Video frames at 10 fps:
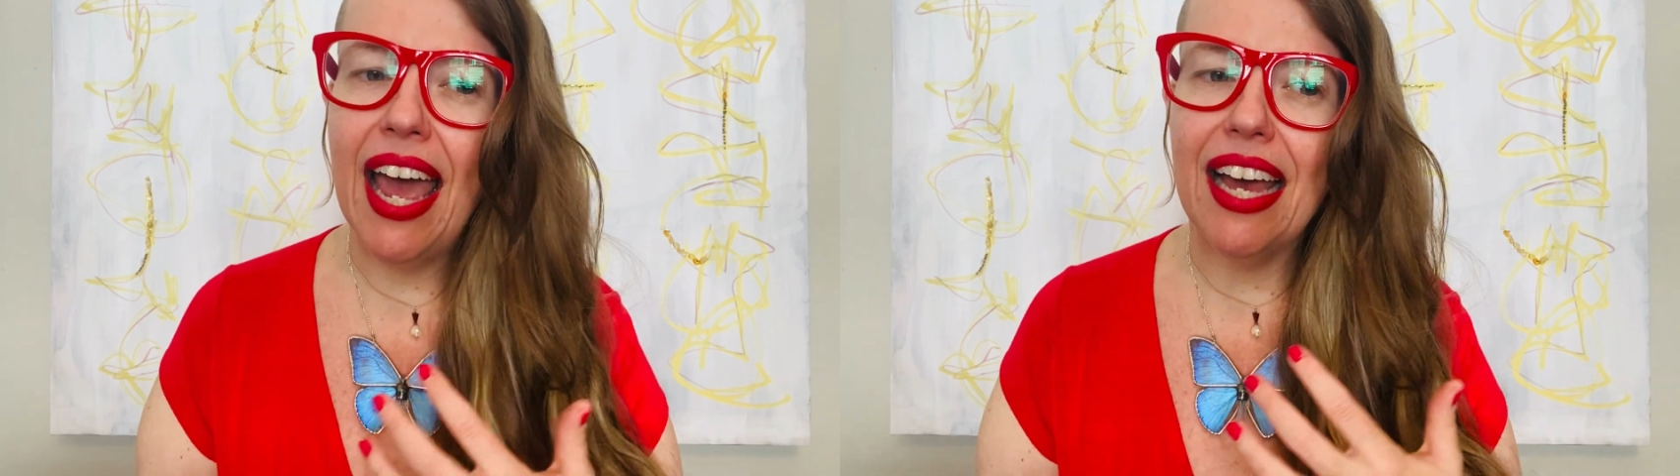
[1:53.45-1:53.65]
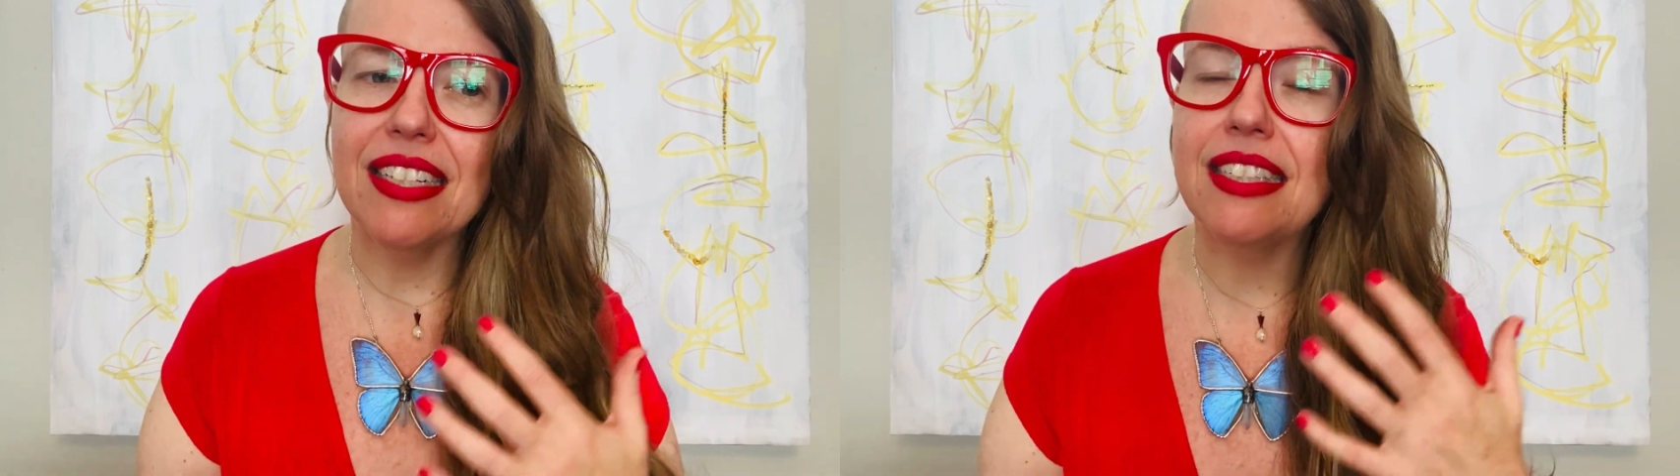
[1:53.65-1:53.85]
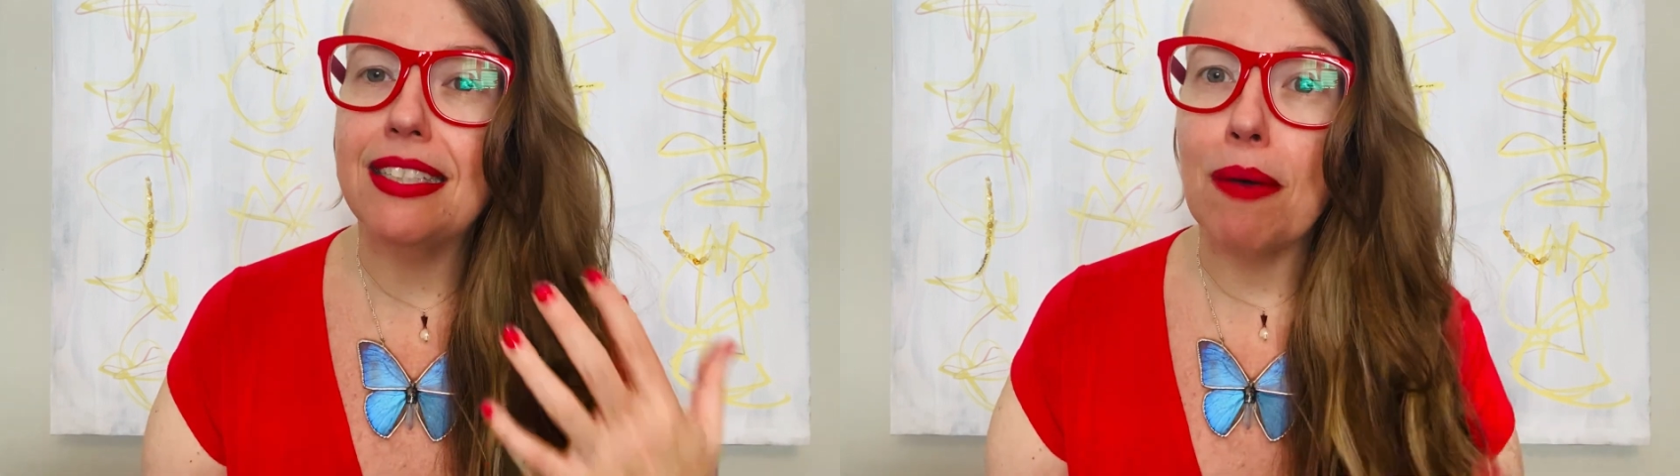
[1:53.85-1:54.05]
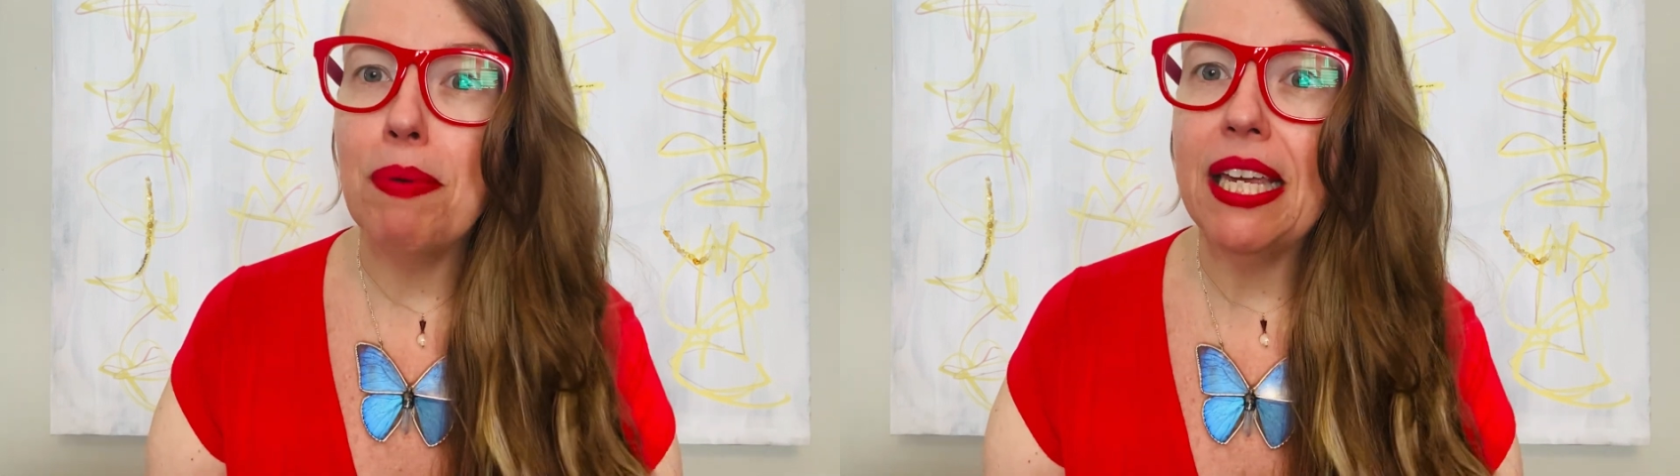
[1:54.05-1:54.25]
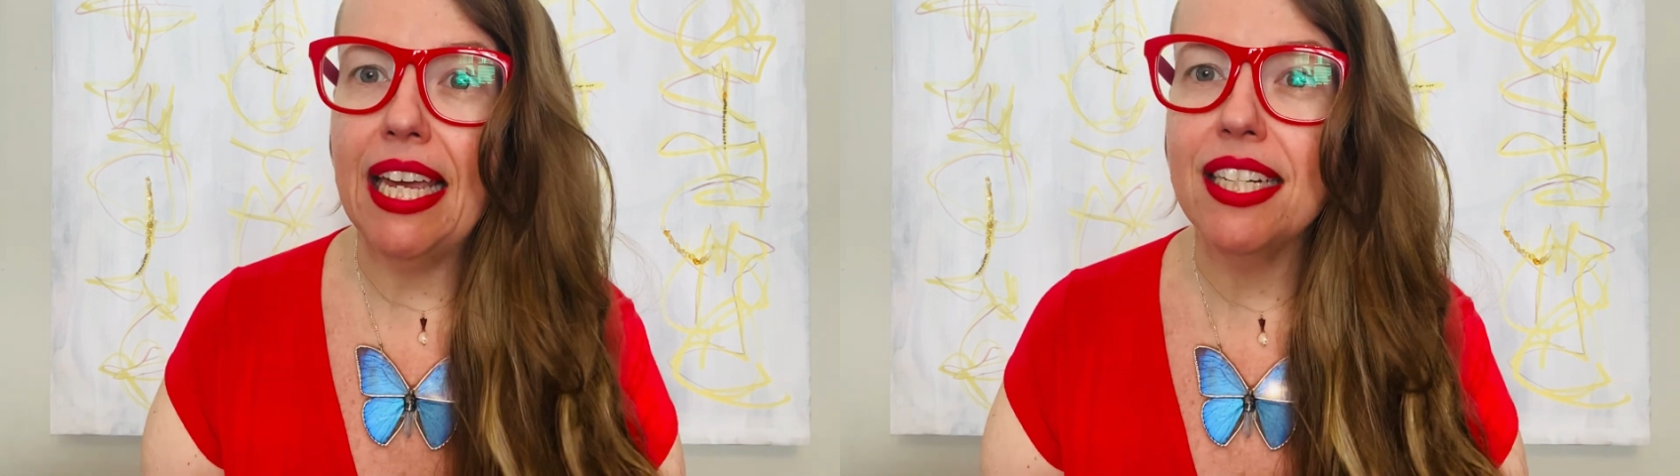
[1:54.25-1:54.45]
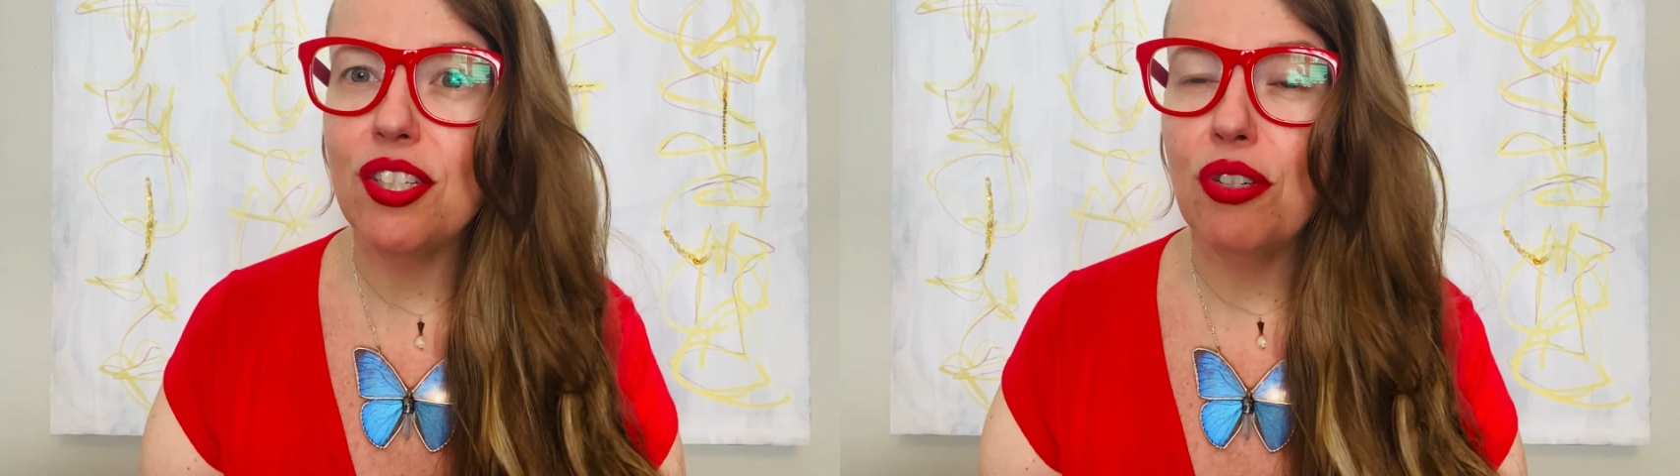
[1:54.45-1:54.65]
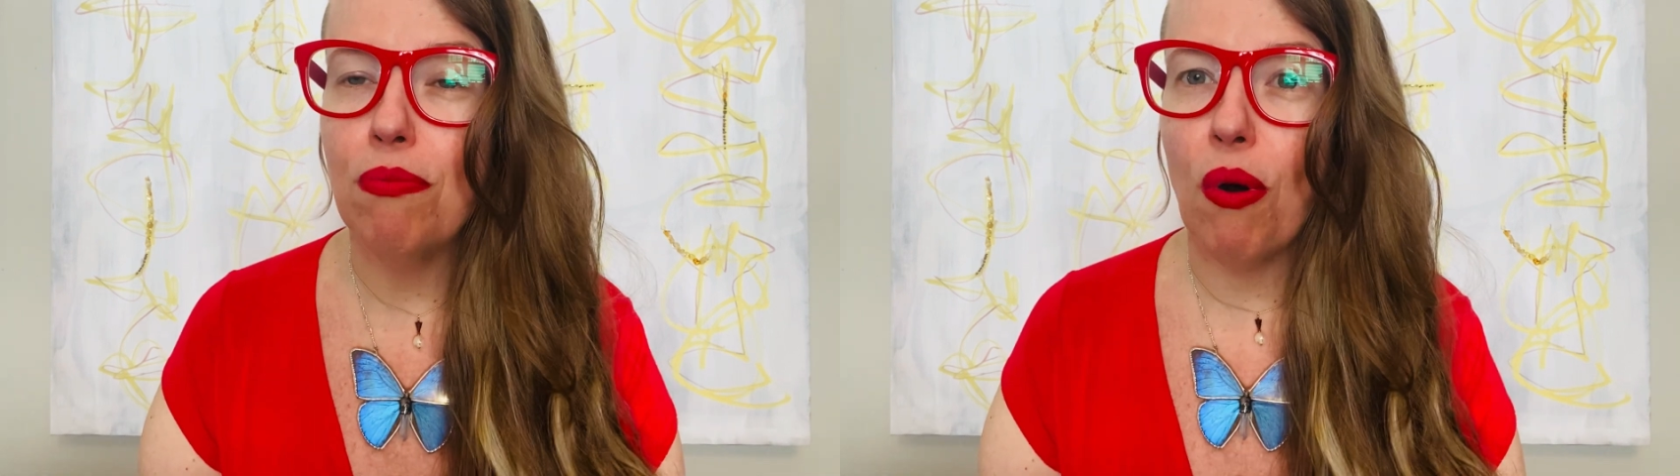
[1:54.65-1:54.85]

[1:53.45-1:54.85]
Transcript: and stepping into